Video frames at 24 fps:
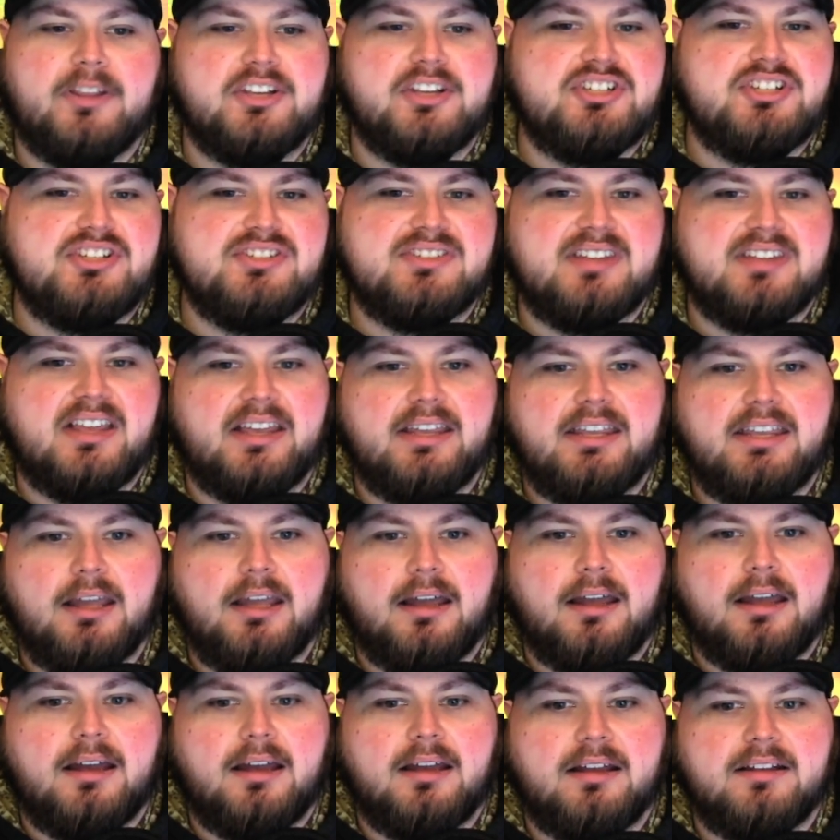Like, she's like
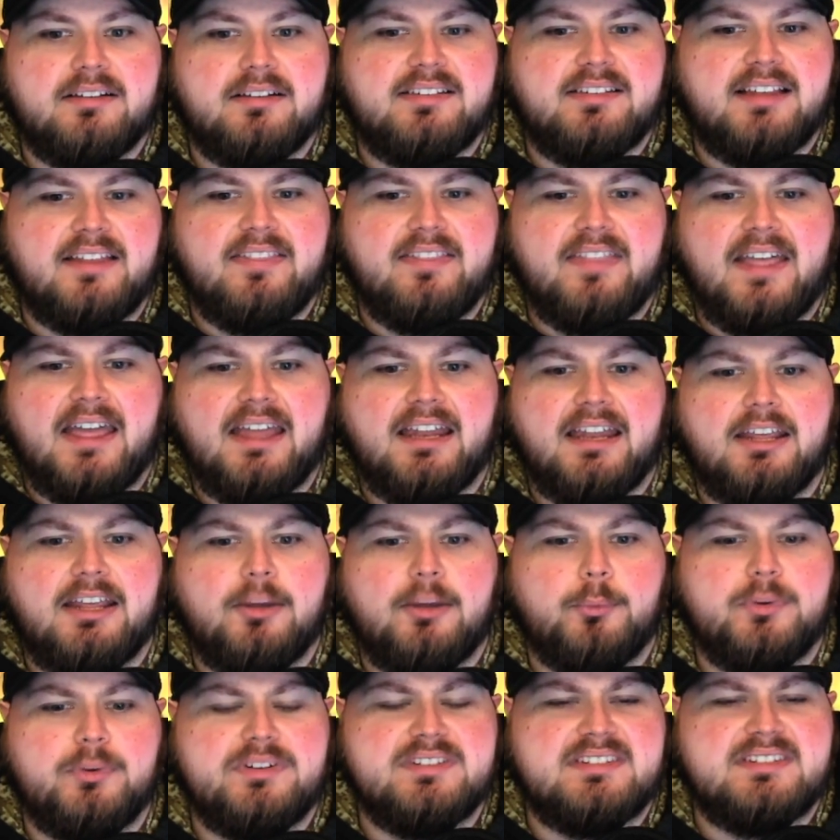said that
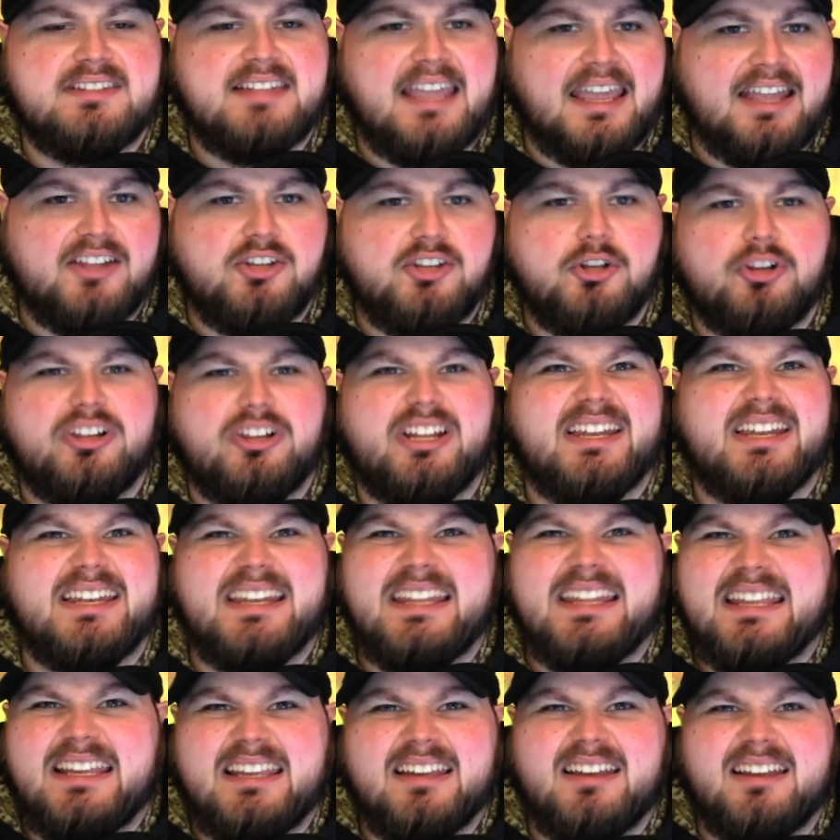it was Daniel and
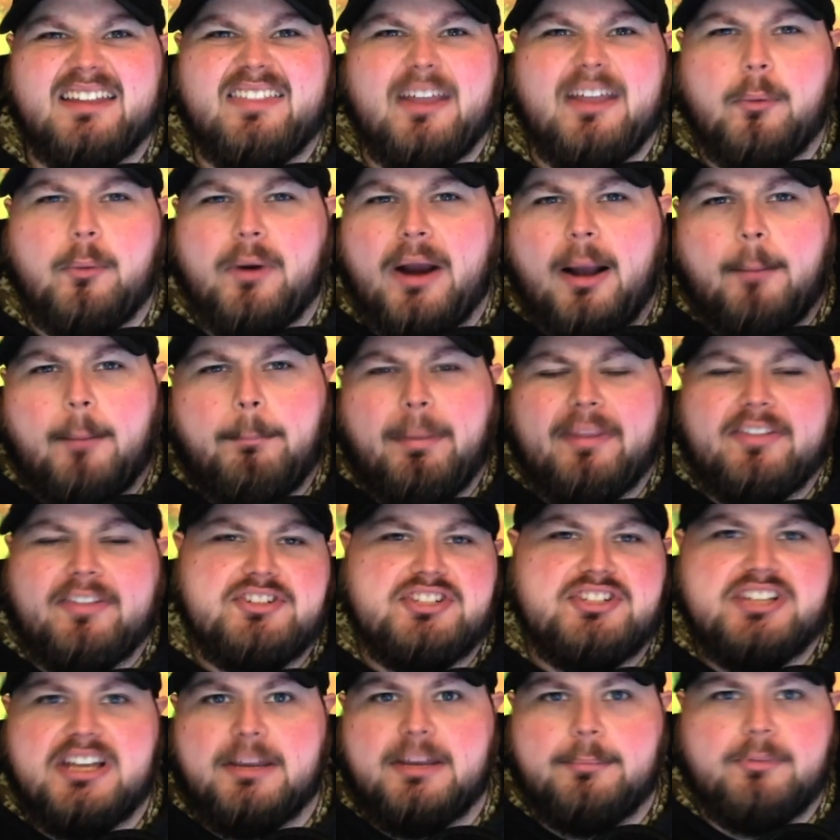Anika. They were out by the
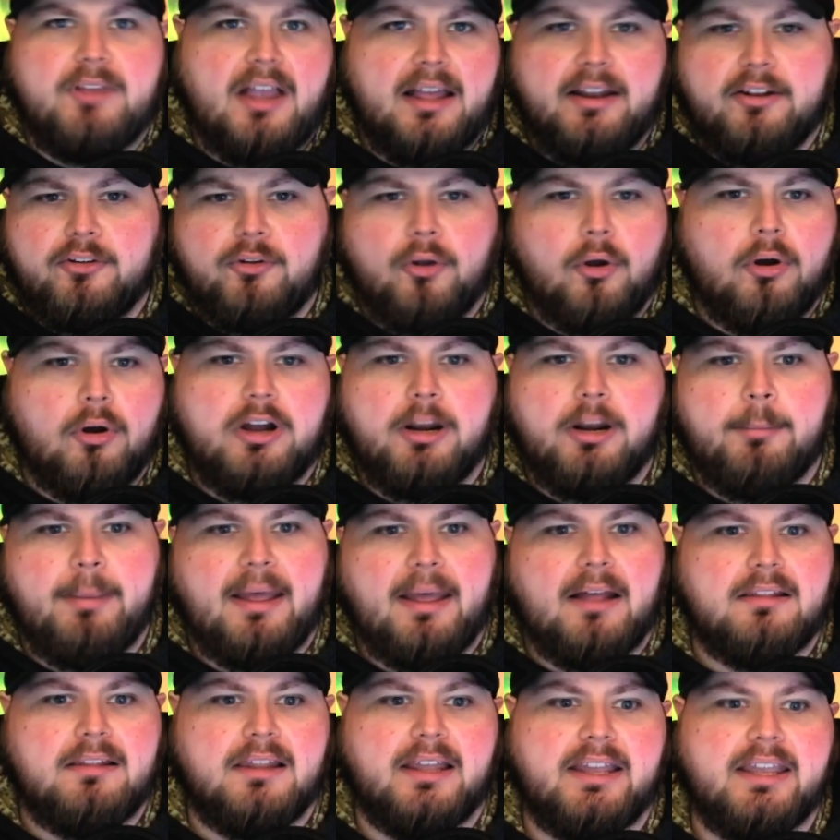gym kind of talking
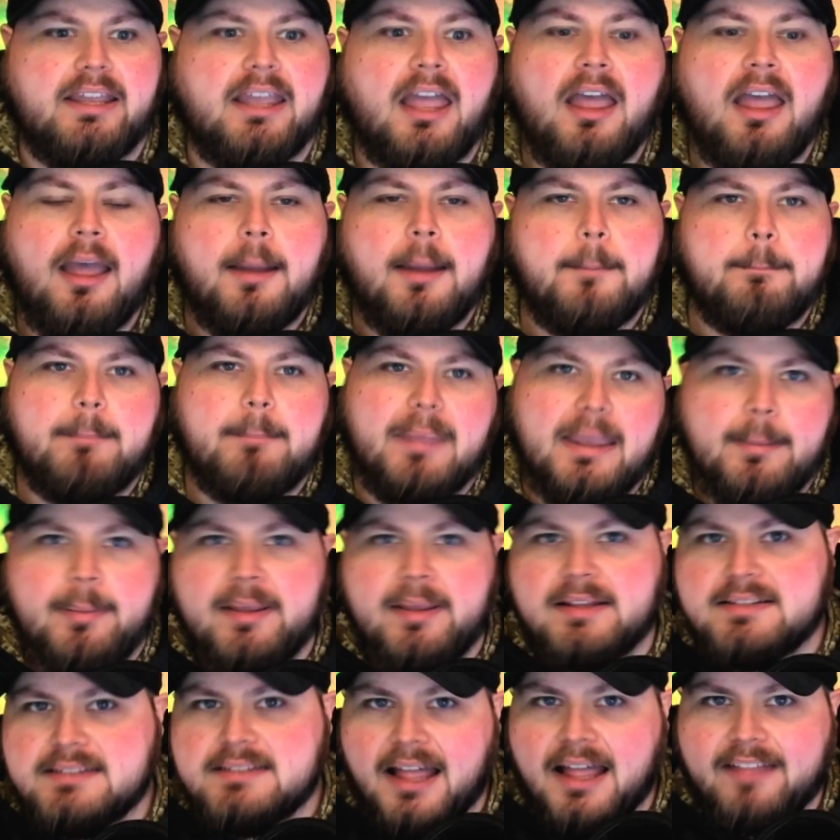about, like, maybe
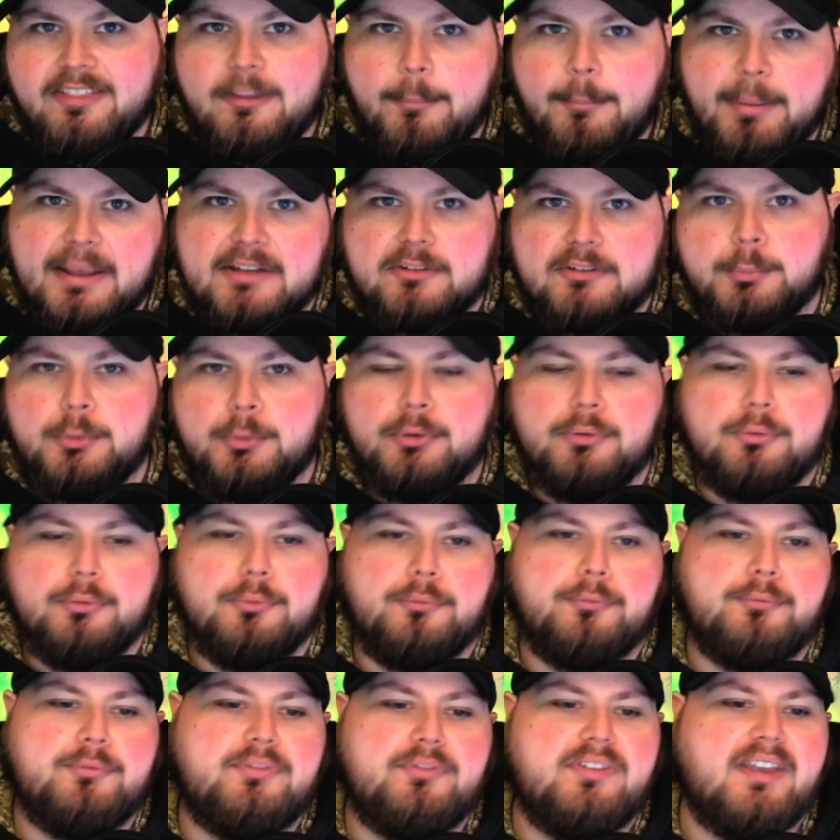it's not the best
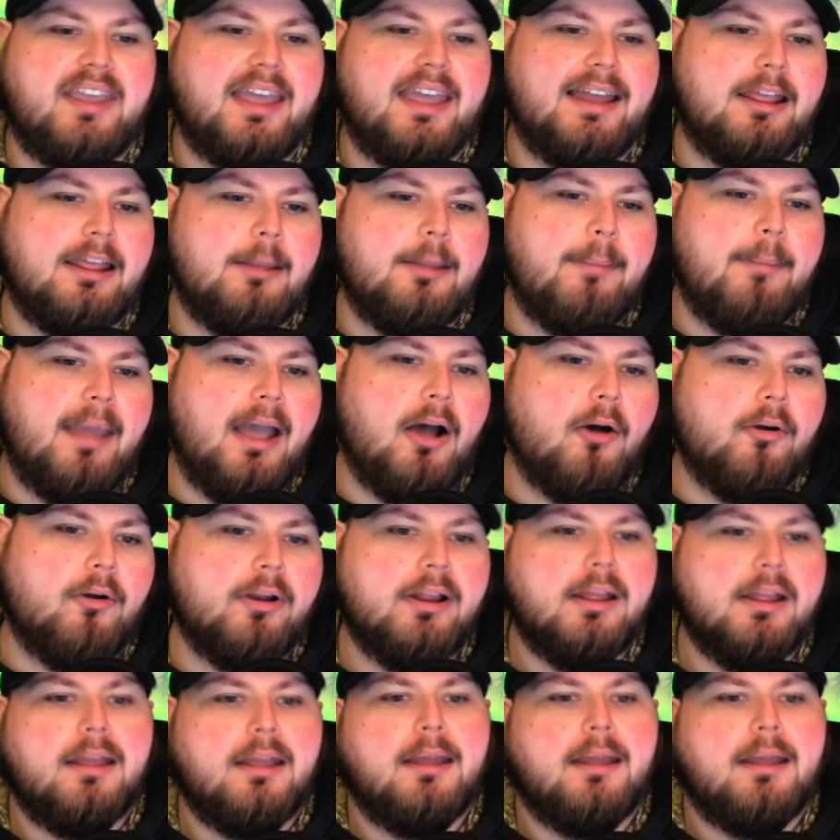move to get him out.